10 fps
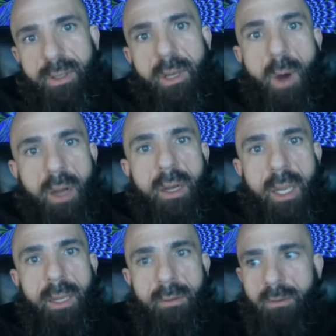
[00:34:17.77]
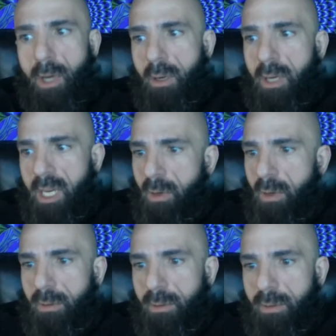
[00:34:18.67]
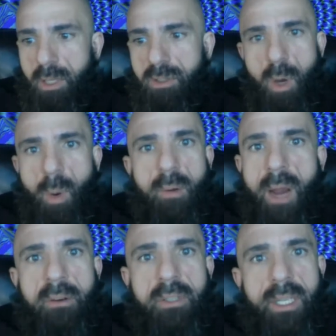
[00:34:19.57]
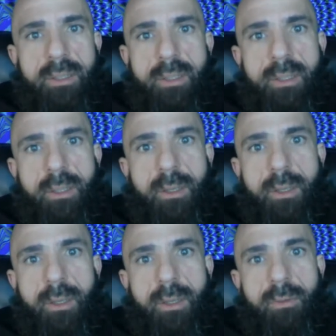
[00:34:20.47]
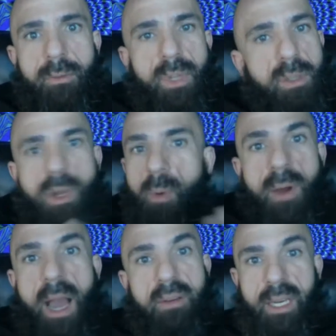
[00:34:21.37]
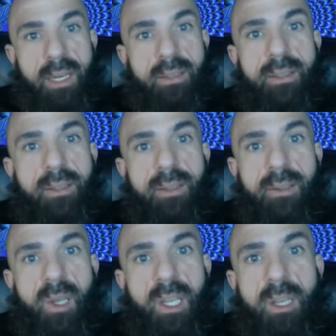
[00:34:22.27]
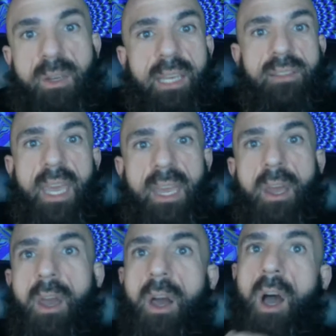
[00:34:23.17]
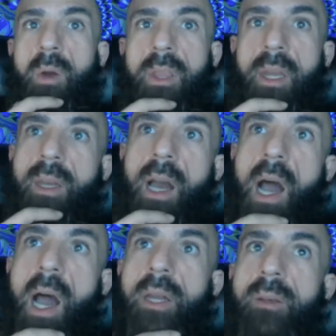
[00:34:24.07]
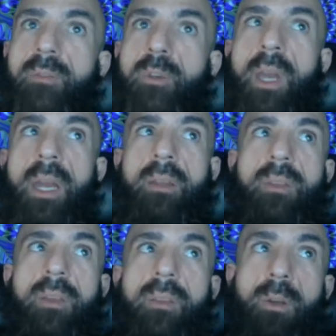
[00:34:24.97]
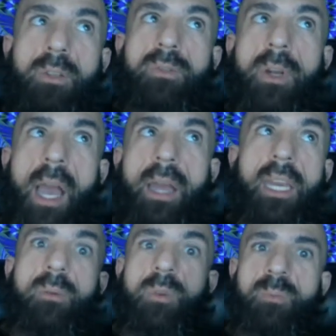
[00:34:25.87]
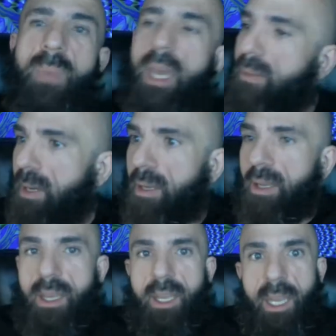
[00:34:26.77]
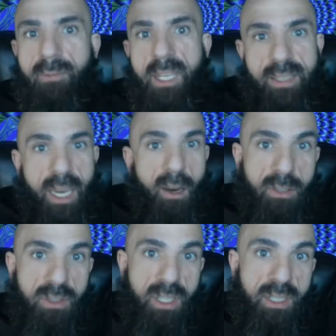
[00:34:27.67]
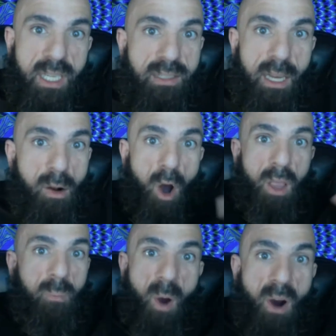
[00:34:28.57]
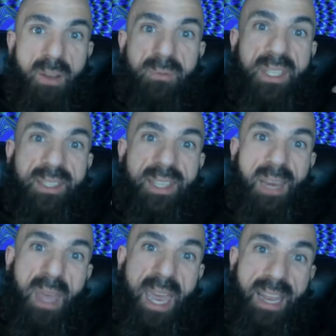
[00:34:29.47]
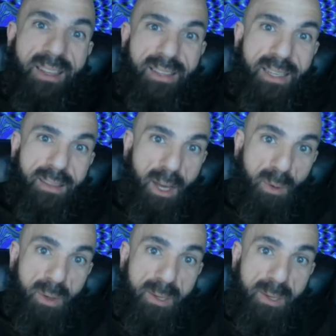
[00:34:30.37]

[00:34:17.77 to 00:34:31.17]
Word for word: You are in turn evil. There's no way around it. There's no way around it. You can't say, oh, well, then God created the Lucifer guy and he was bent. Like, if these characters exist, they're all a part of the same entity, though.